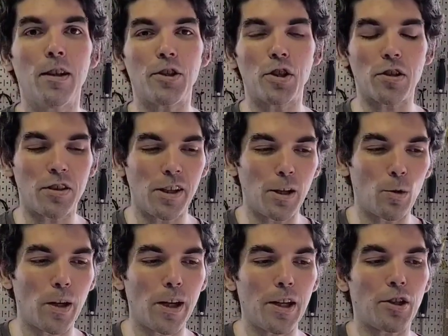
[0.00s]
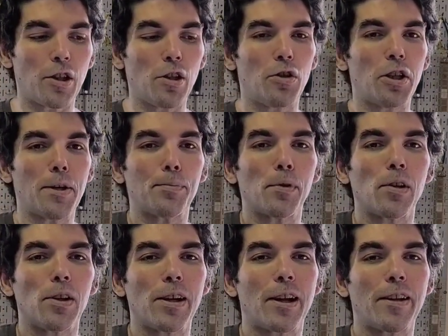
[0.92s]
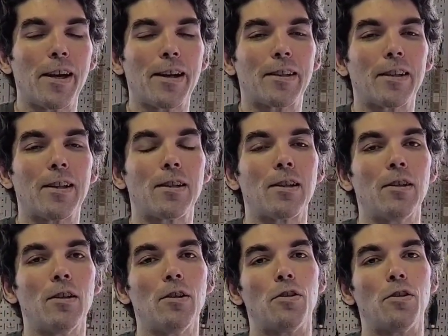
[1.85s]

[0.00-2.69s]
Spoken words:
I just need a way to temporarily connect it